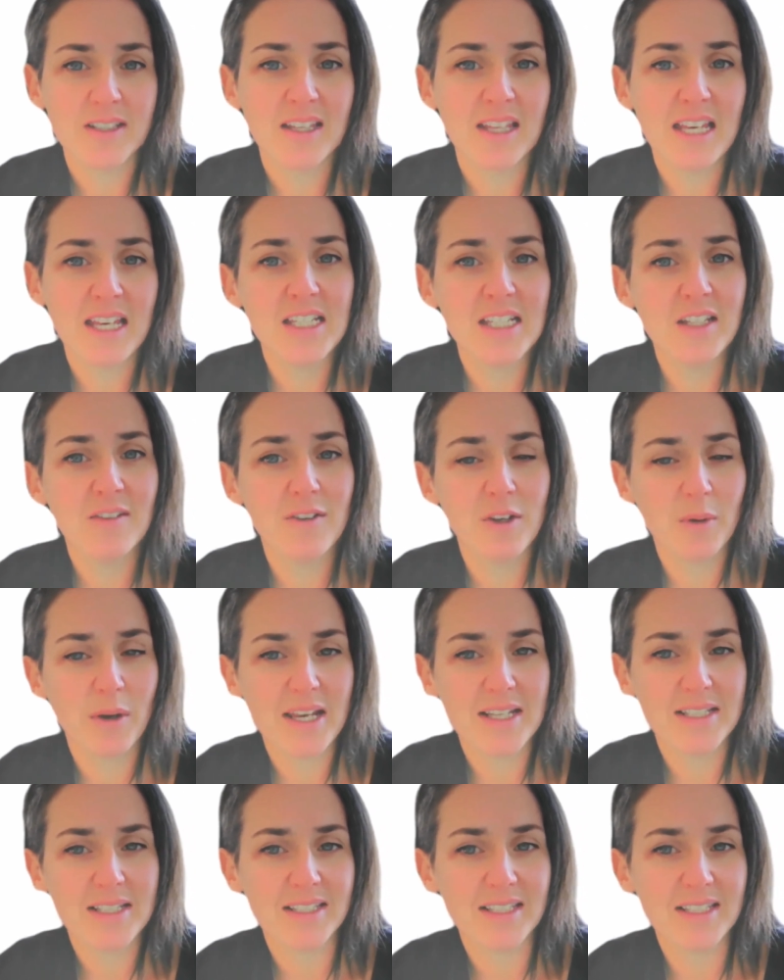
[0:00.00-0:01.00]
the
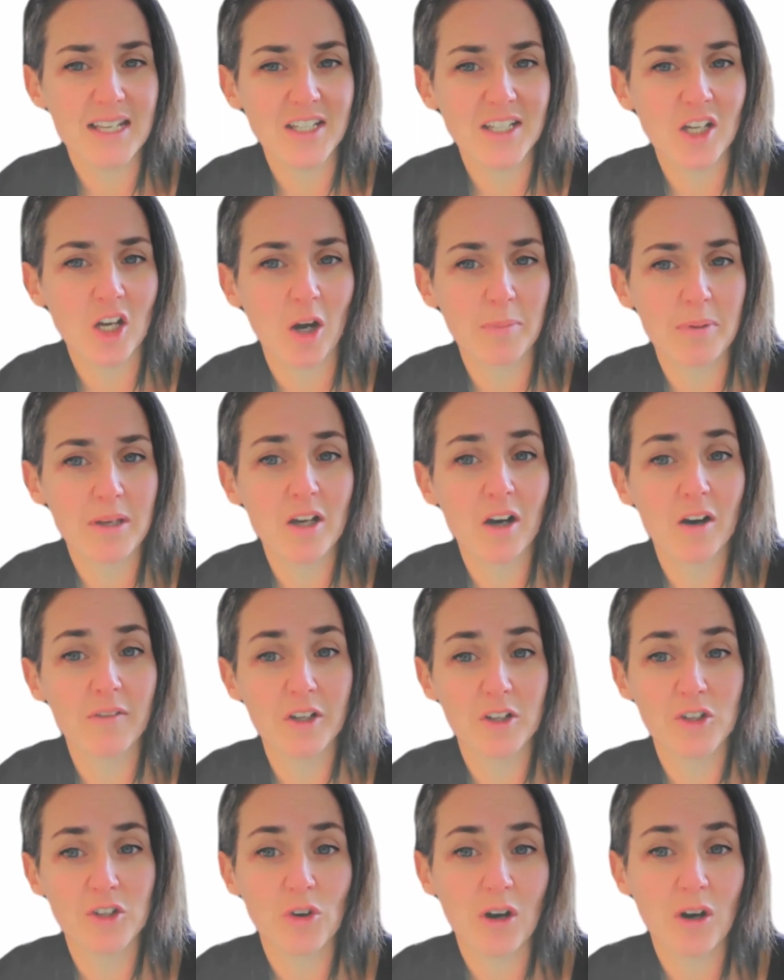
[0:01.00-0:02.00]
interviewees are sent a copy of
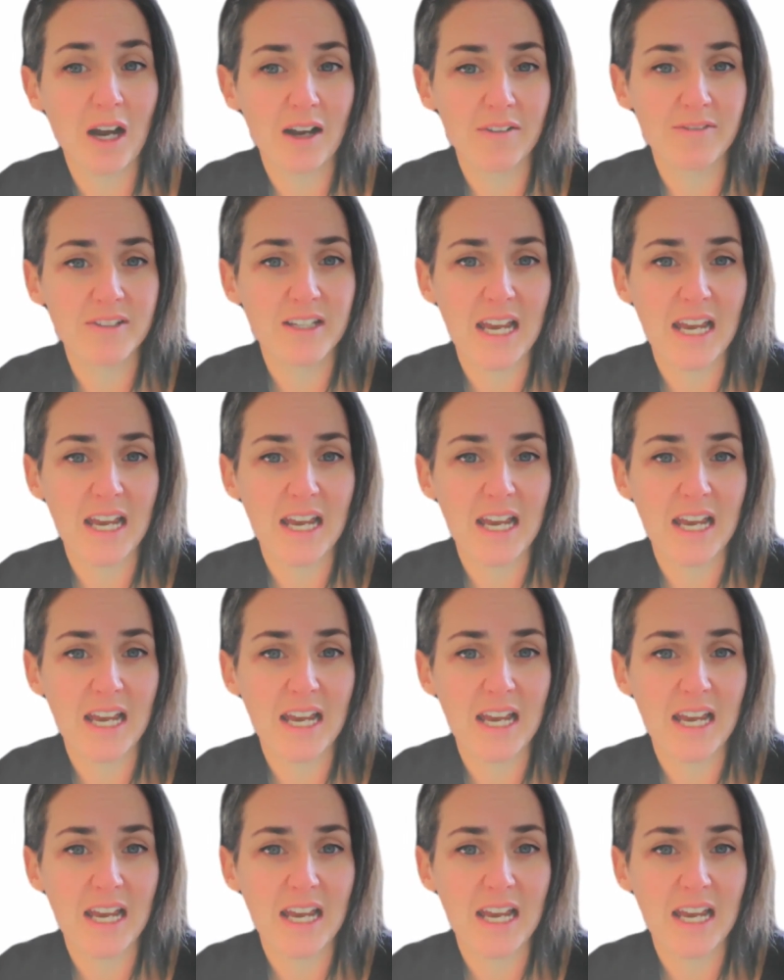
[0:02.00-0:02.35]
your draft